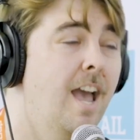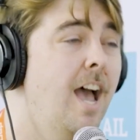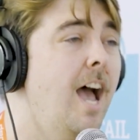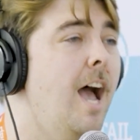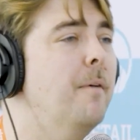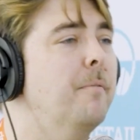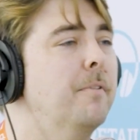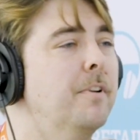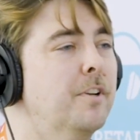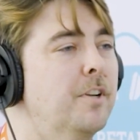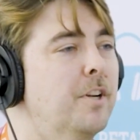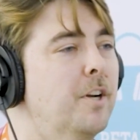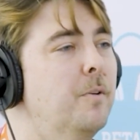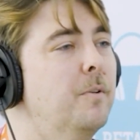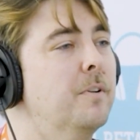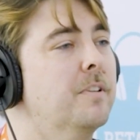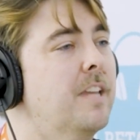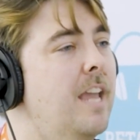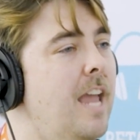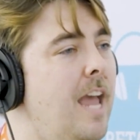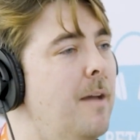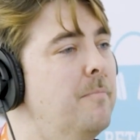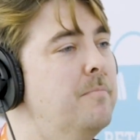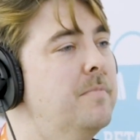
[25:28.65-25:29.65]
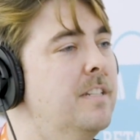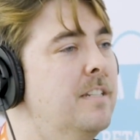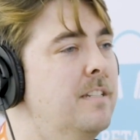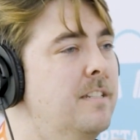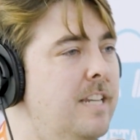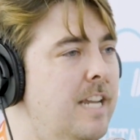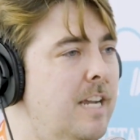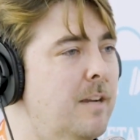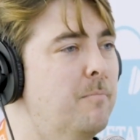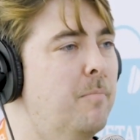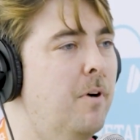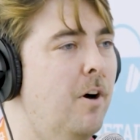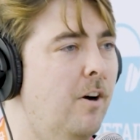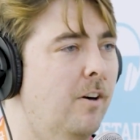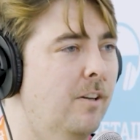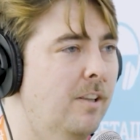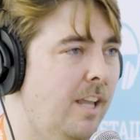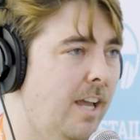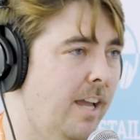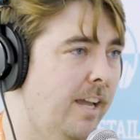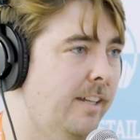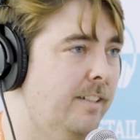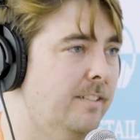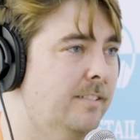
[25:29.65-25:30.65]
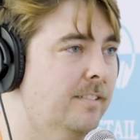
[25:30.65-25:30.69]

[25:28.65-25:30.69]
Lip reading: I'm going to go with Captain Nick Parlay,